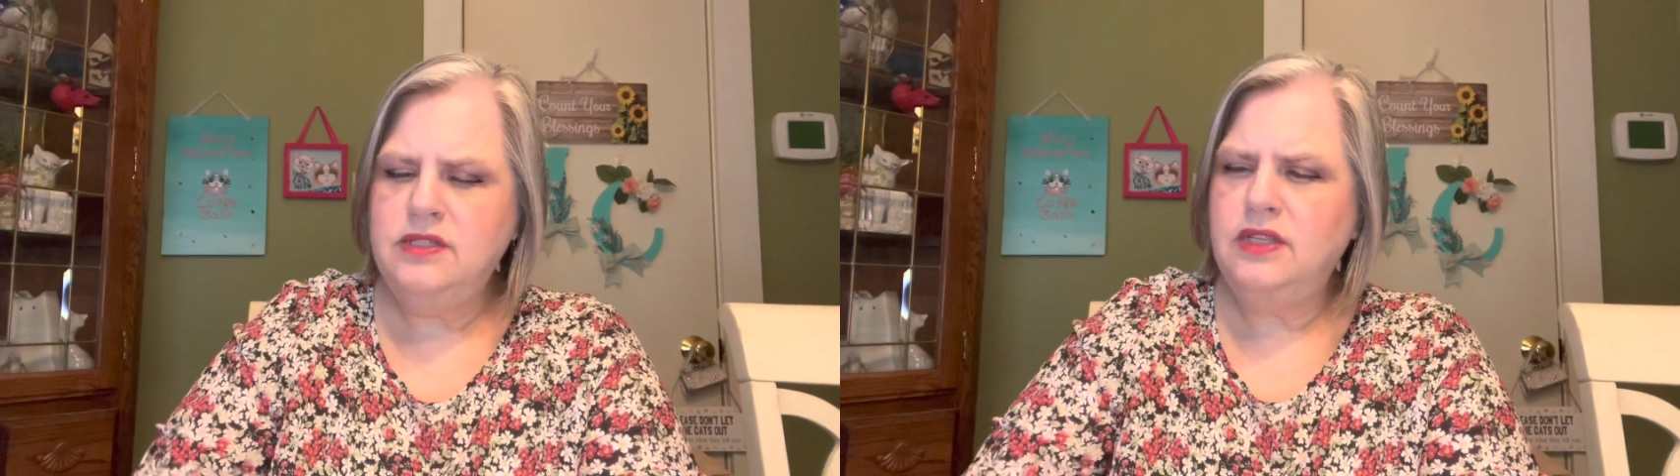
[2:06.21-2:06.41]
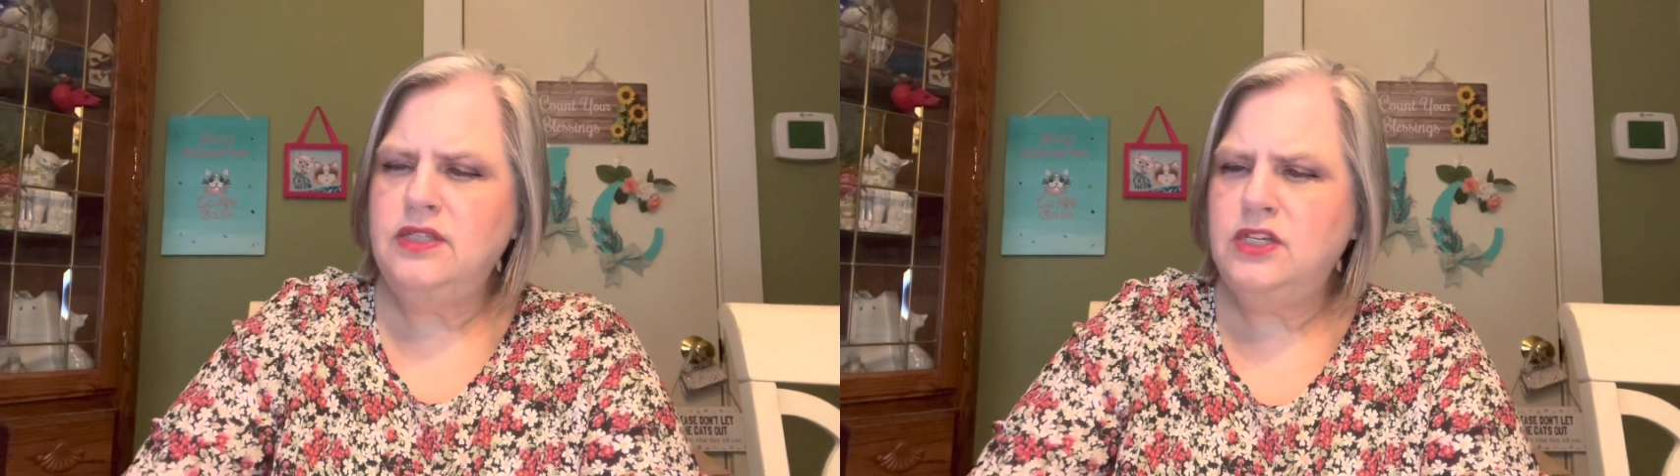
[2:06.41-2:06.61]

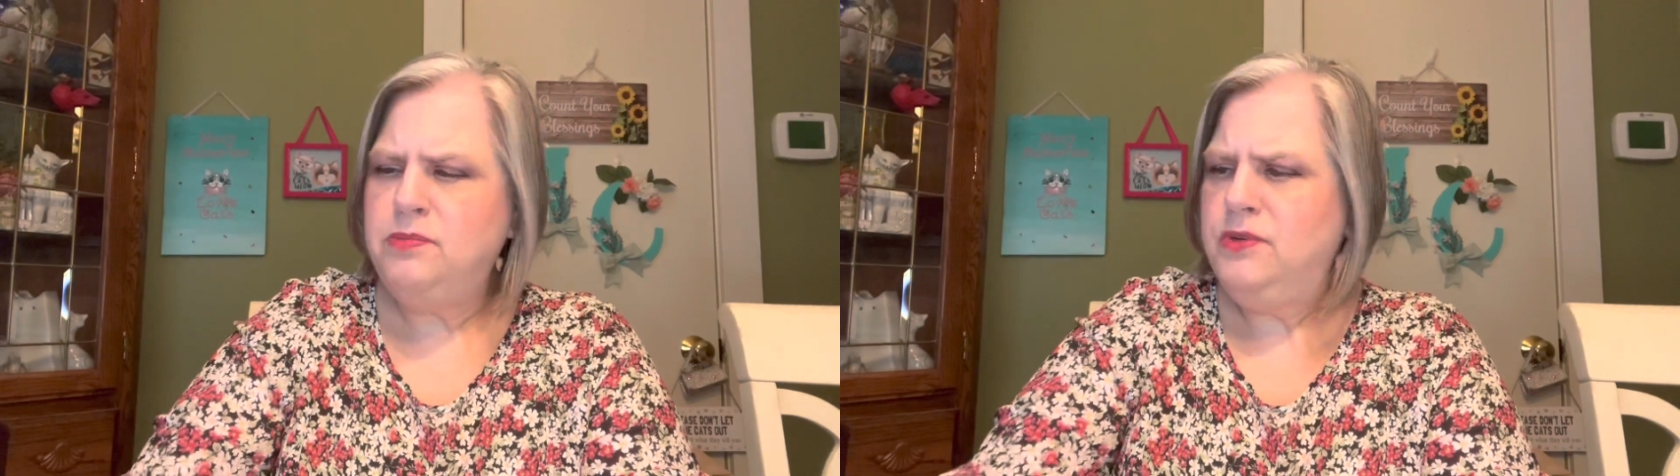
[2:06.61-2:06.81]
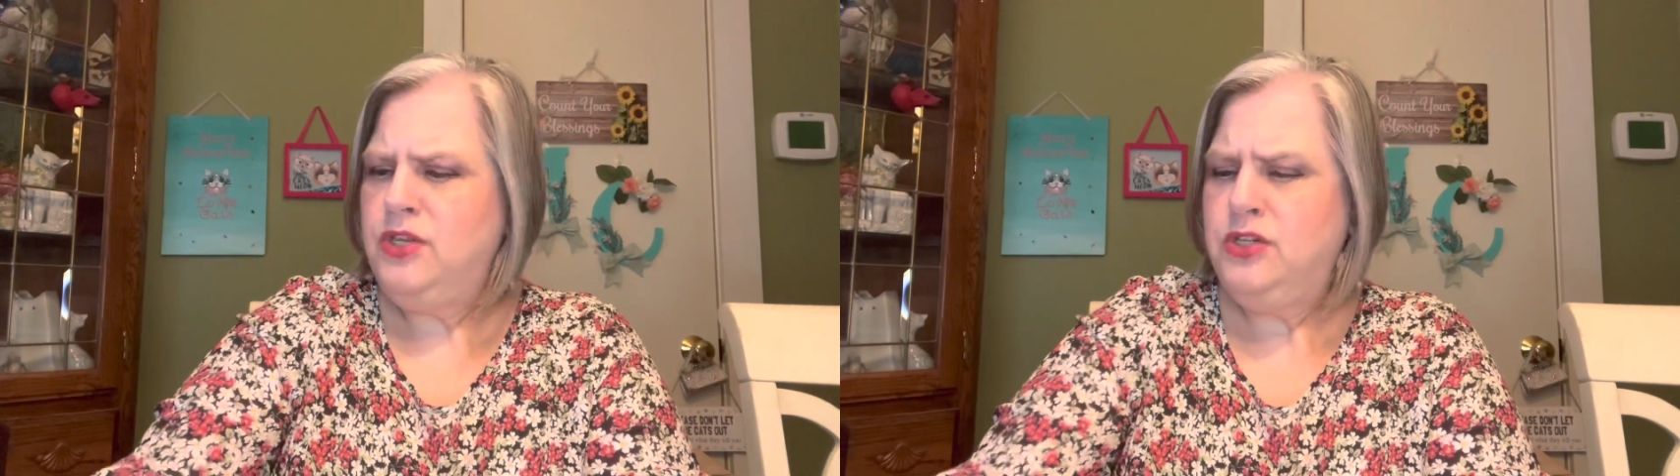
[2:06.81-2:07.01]
That's
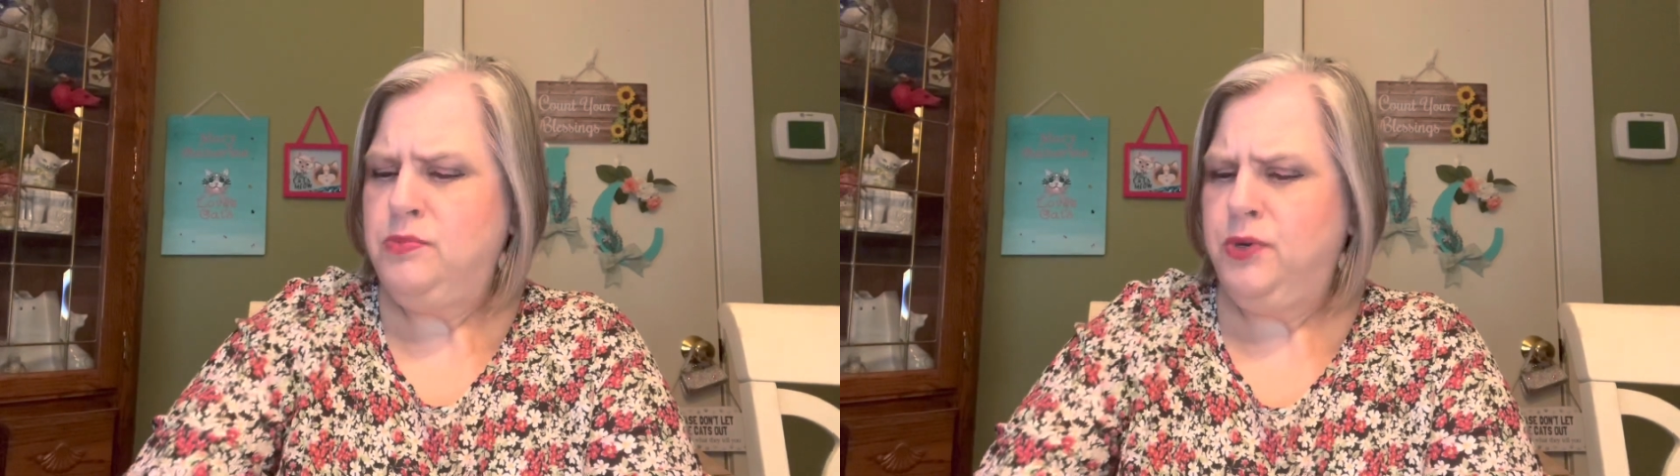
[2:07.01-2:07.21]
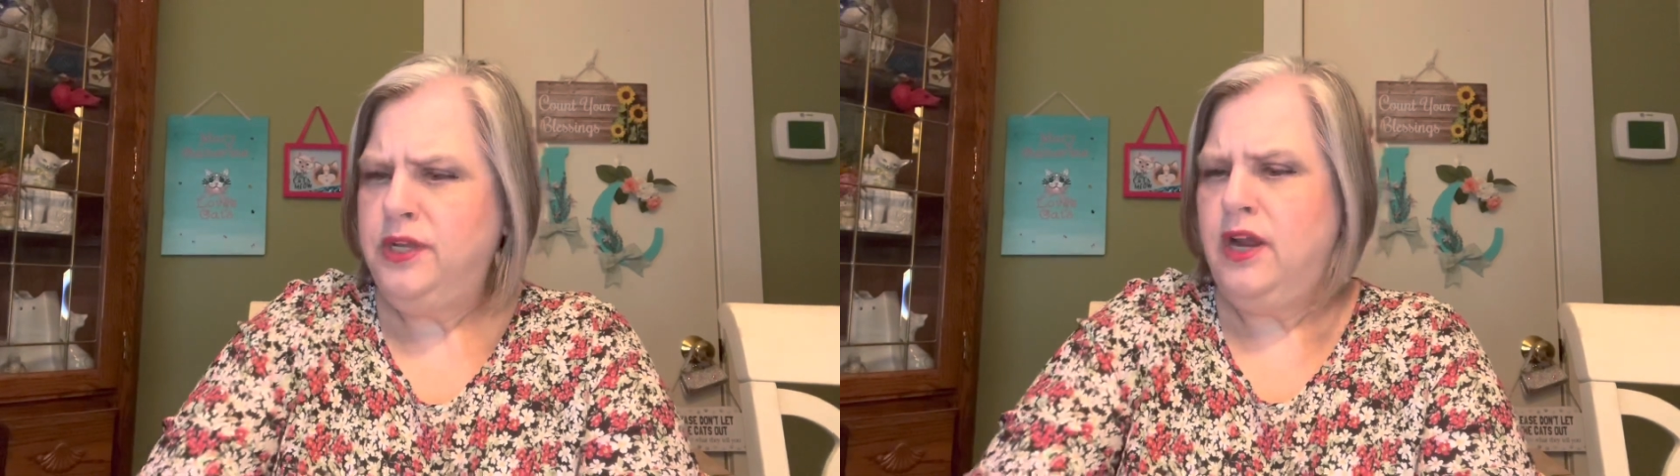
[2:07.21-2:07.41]
such a
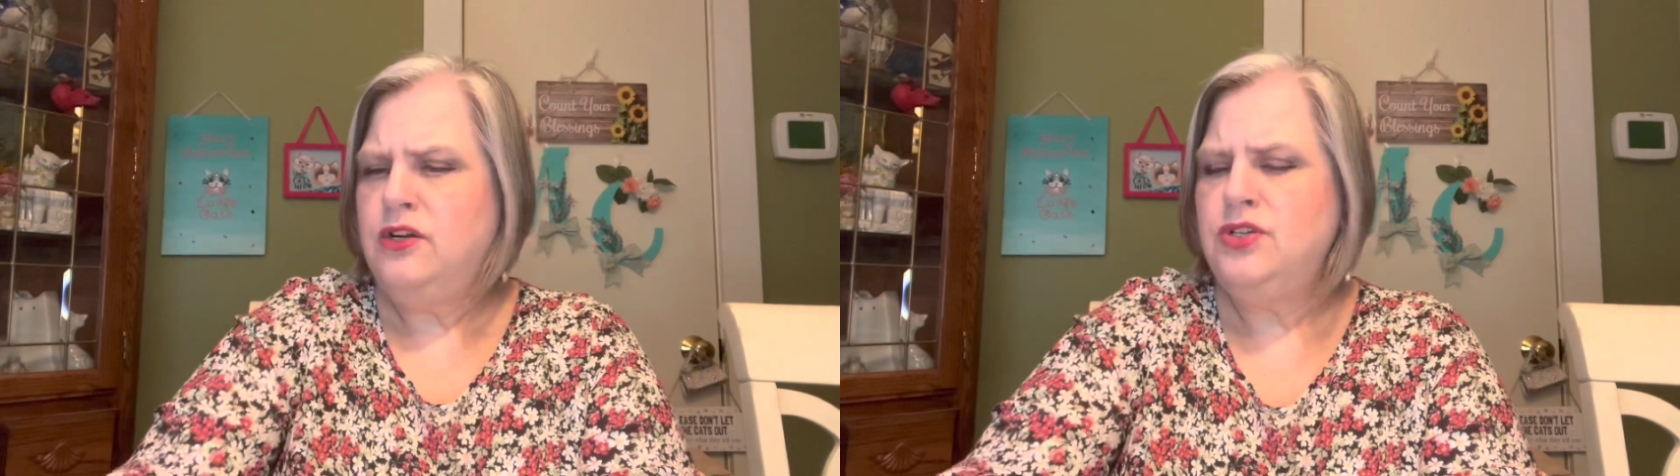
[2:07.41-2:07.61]
pretty card.